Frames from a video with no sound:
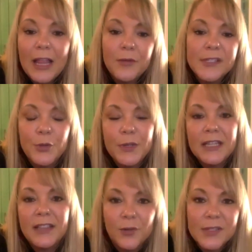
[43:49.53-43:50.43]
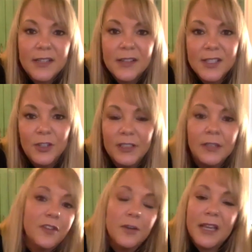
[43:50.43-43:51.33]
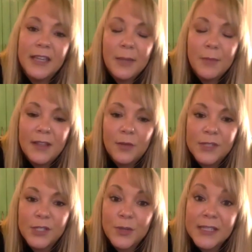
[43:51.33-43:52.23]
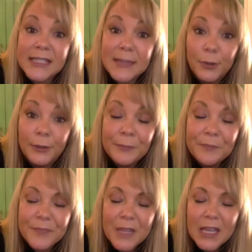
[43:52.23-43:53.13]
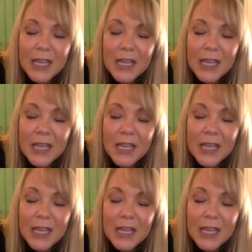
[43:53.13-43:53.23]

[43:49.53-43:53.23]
Well, while I was doing that, there was a consulting firm that came in that was doing Siebel.